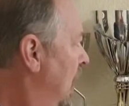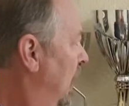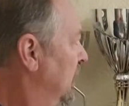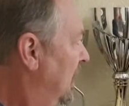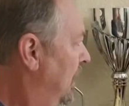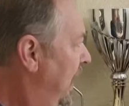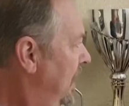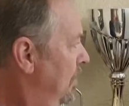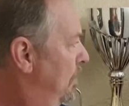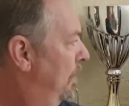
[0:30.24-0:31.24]
So
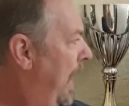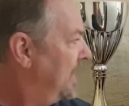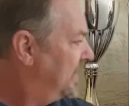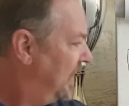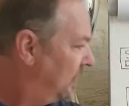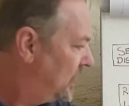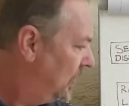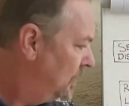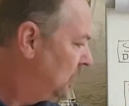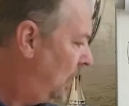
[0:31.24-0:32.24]
in basic
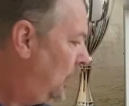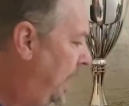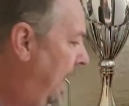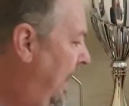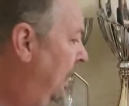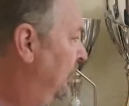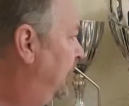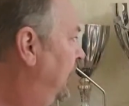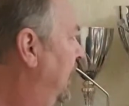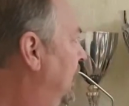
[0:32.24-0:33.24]
terms, what we
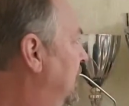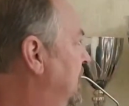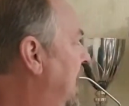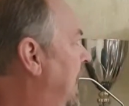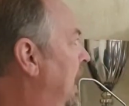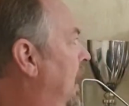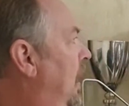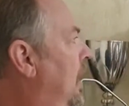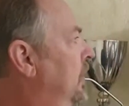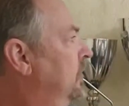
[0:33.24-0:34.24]
have is a
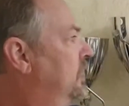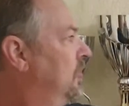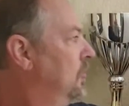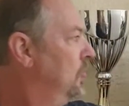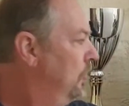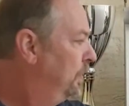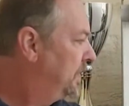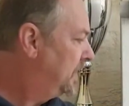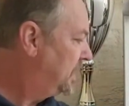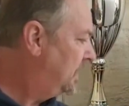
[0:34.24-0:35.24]
closed loop
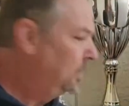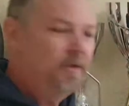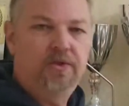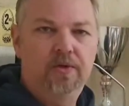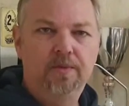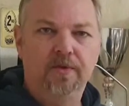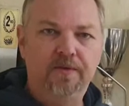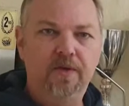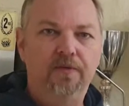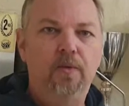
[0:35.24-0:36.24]
system in terms of
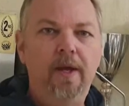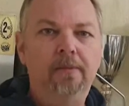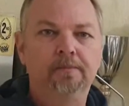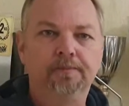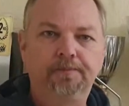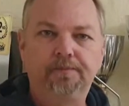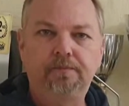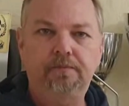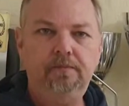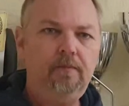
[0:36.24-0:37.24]
software.
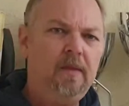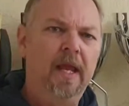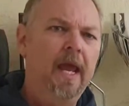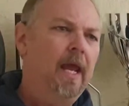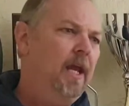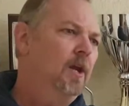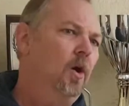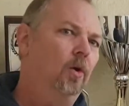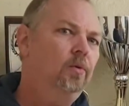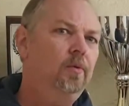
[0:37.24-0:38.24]
In
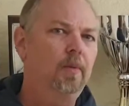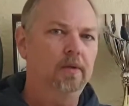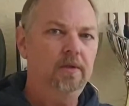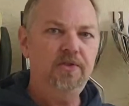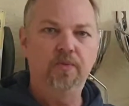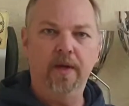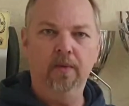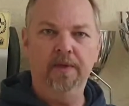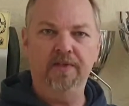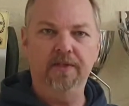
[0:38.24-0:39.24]
older models where
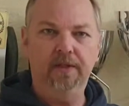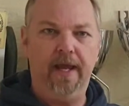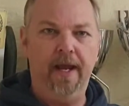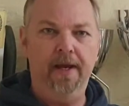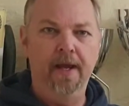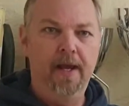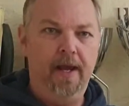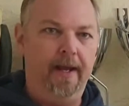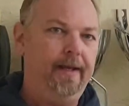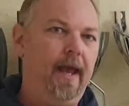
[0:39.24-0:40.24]
we still had
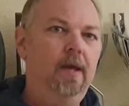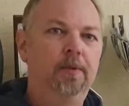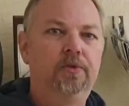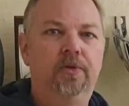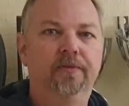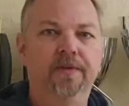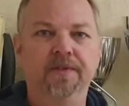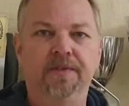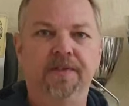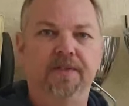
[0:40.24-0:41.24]
a cable-driven
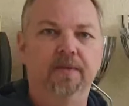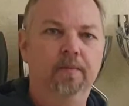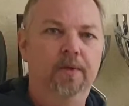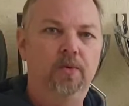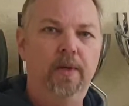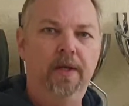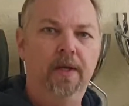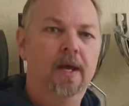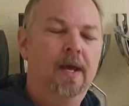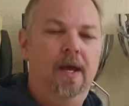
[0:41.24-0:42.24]
system
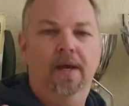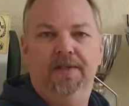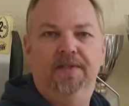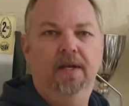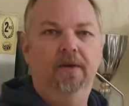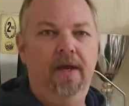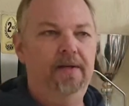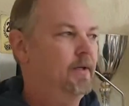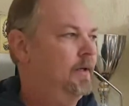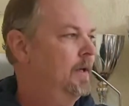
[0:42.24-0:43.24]
between our
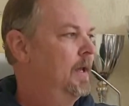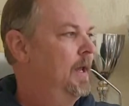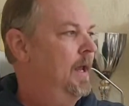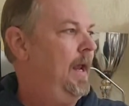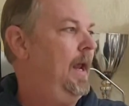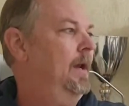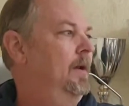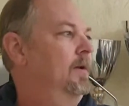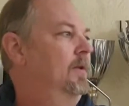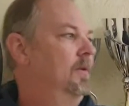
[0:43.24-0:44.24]
accelerator
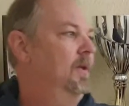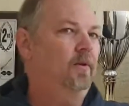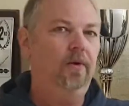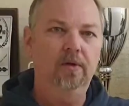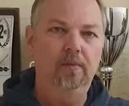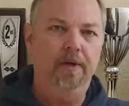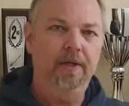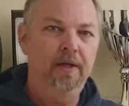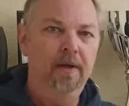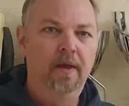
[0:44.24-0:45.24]
and the throttle
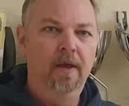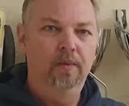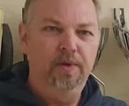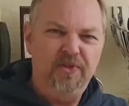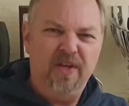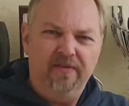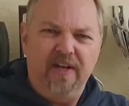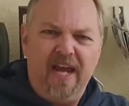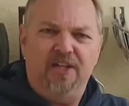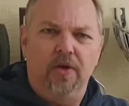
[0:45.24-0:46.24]
body, we used to have an
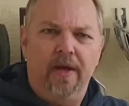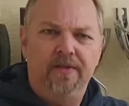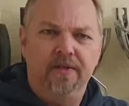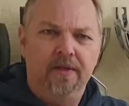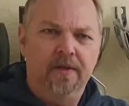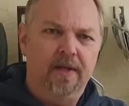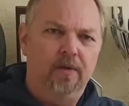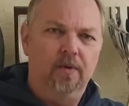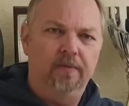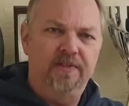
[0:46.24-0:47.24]
actuator that
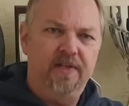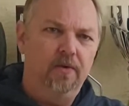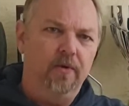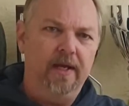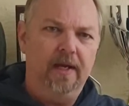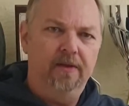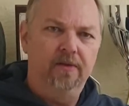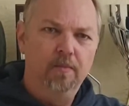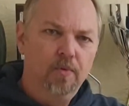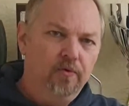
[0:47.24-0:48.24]
would obviously regulate the
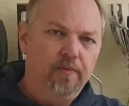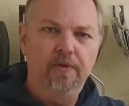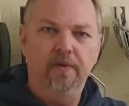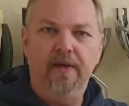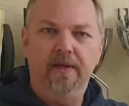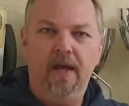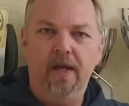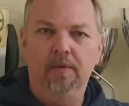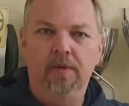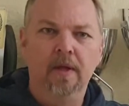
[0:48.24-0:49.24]
movement of that
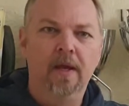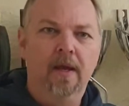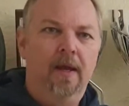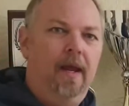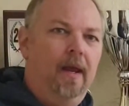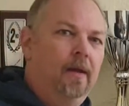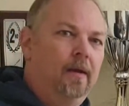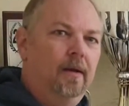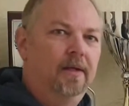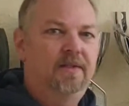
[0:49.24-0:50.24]
cable and
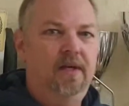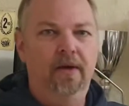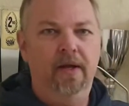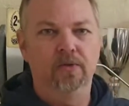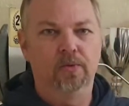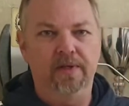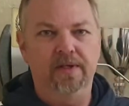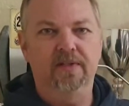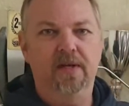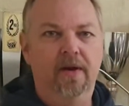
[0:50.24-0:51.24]
accelerate or
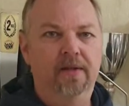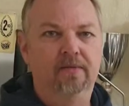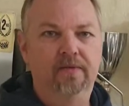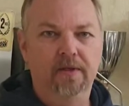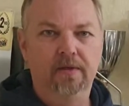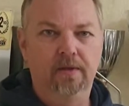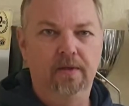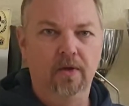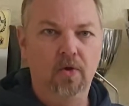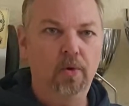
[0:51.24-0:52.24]
decelerate the vehicle
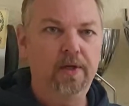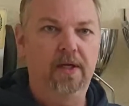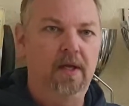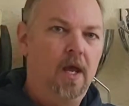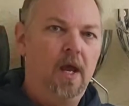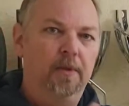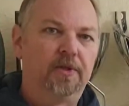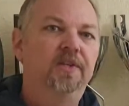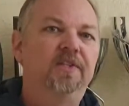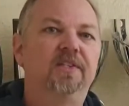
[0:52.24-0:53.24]
accordingly.
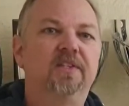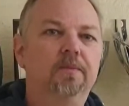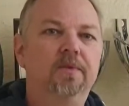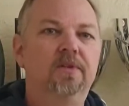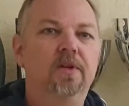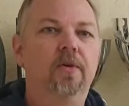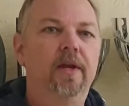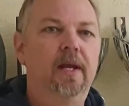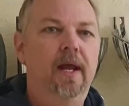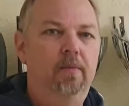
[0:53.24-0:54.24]
Those systems didn't
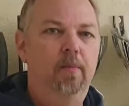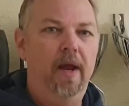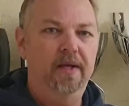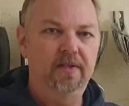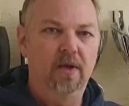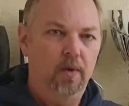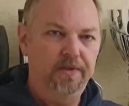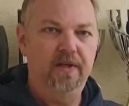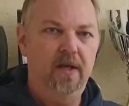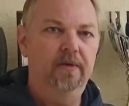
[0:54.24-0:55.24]
regulate brakes
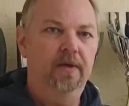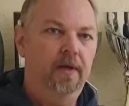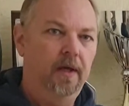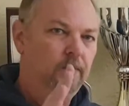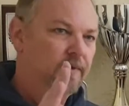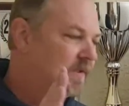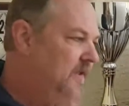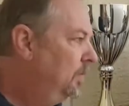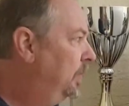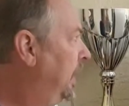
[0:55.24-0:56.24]
whatsoever. It was
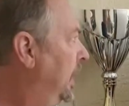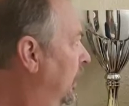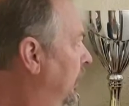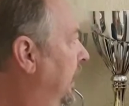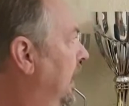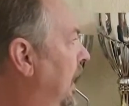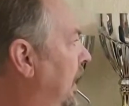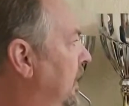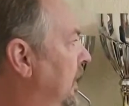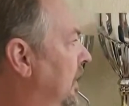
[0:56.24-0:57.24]
simply
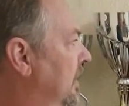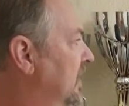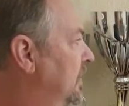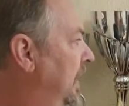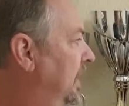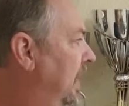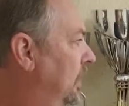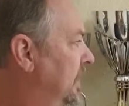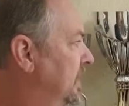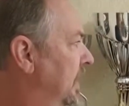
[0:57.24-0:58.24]
regulating the speed that
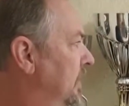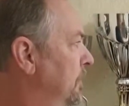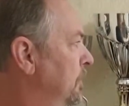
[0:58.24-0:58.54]
we set.